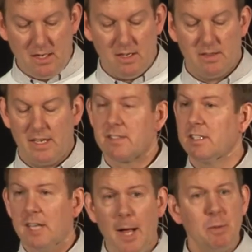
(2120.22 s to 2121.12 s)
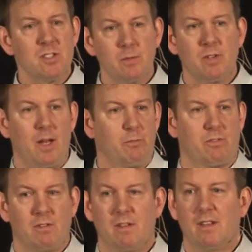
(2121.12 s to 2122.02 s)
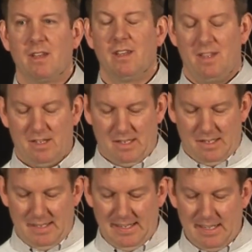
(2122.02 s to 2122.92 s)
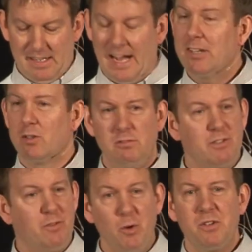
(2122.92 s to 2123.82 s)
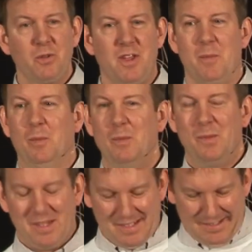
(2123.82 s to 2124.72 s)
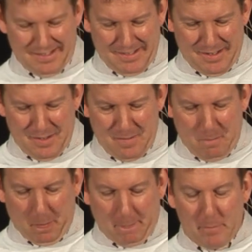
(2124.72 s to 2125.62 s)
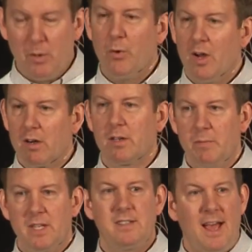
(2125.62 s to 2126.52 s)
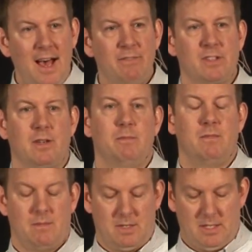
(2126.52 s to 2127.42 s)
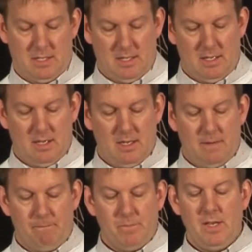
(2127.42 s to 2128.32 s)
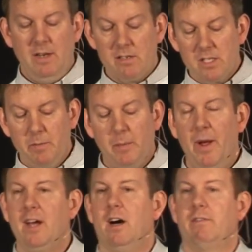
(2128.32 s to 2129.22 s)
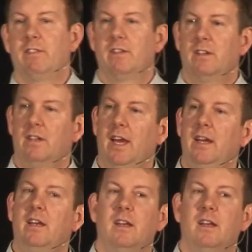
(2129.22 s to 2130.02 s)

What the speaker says: They still happen sometimes. And I don't look forward to them. But we are committed to having them. And here's the big payoff, okay?